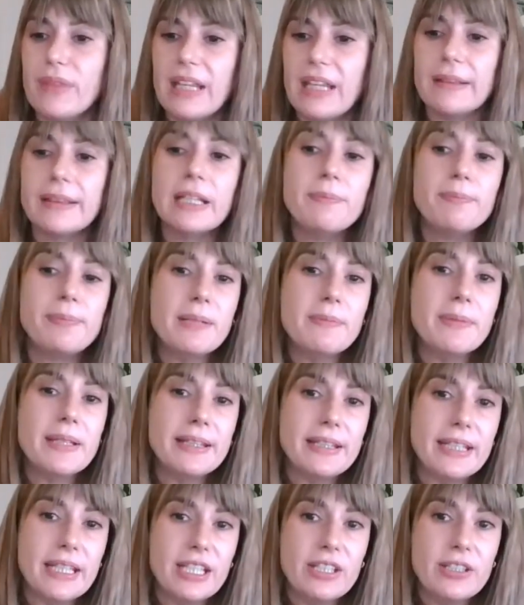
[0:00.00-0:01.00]
The
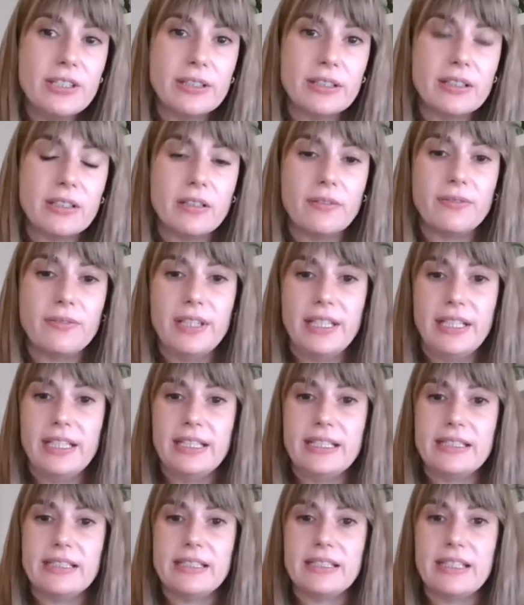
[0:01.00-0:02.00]
implementation of
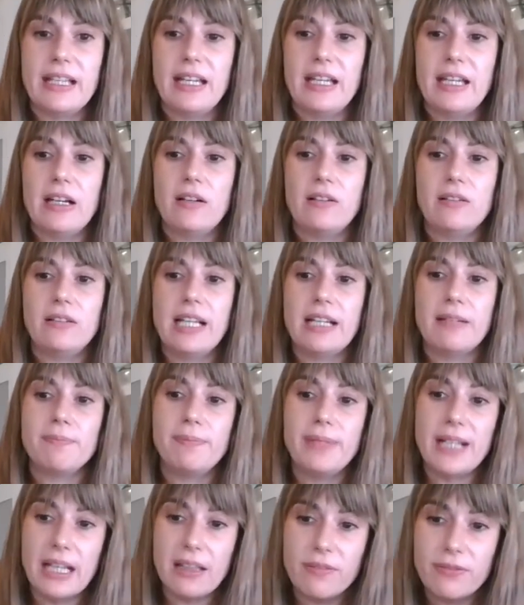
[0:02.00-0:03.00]
this online
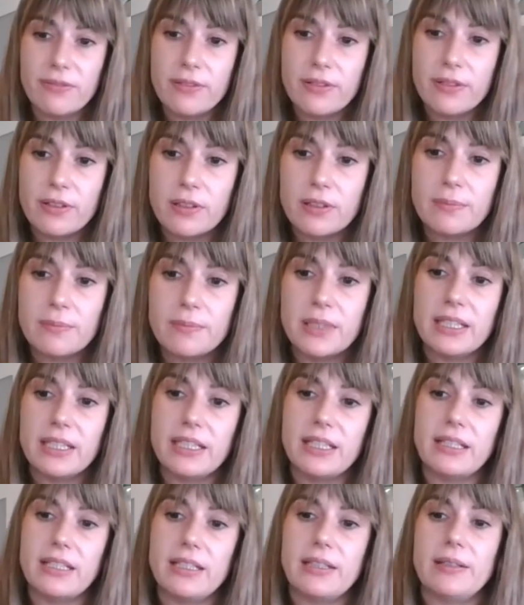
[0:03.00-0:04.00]
platform
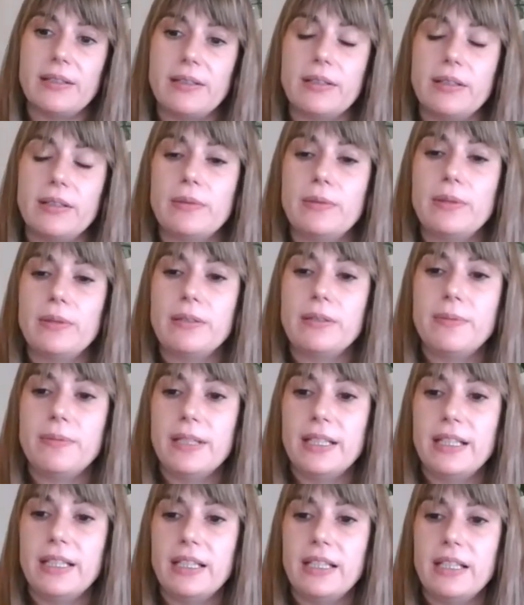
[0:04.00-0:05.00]
will
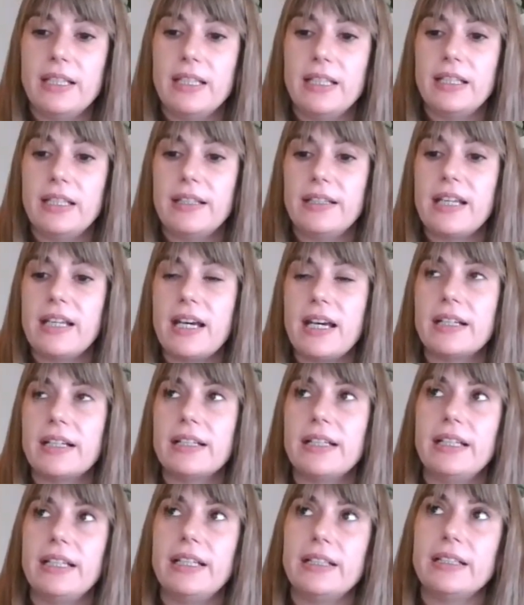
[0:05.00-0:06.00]
be
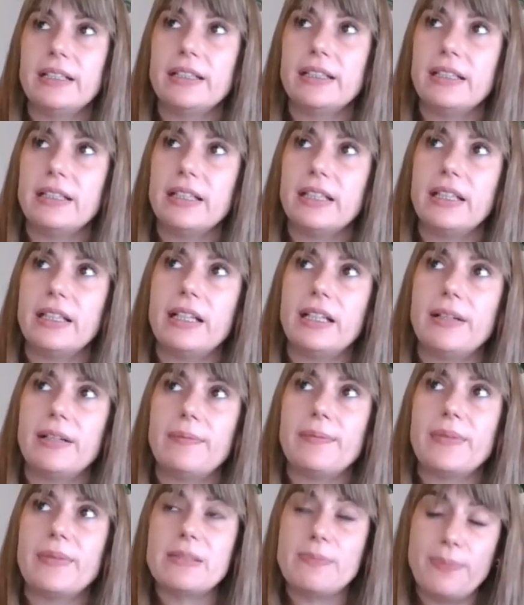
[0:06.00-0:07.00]
done in
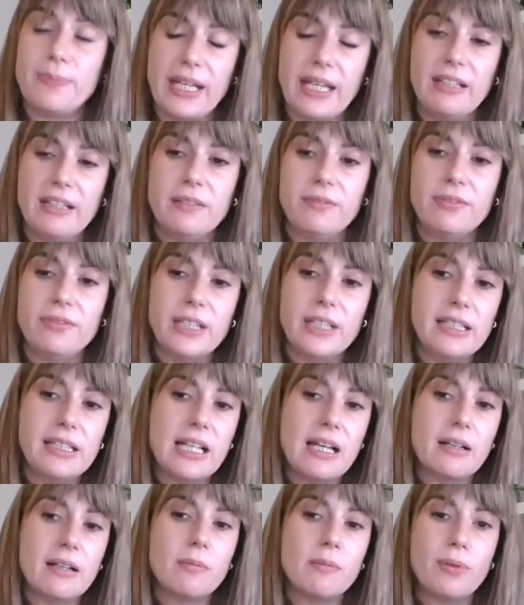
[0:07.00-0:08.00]
Spain,
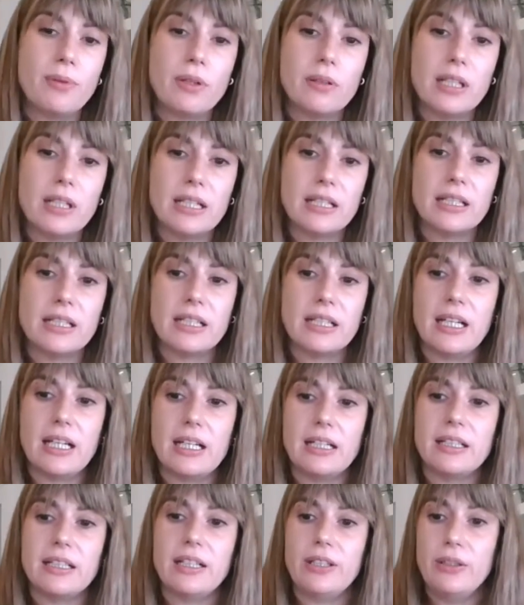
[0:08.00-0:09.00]
Finland, Poland,
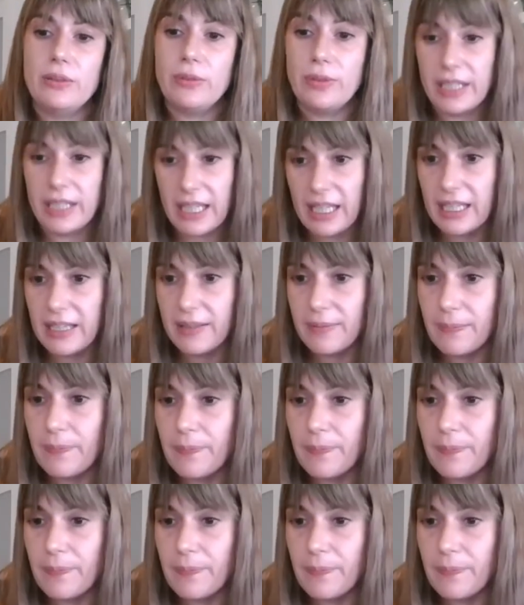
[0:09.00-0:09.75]
and UK,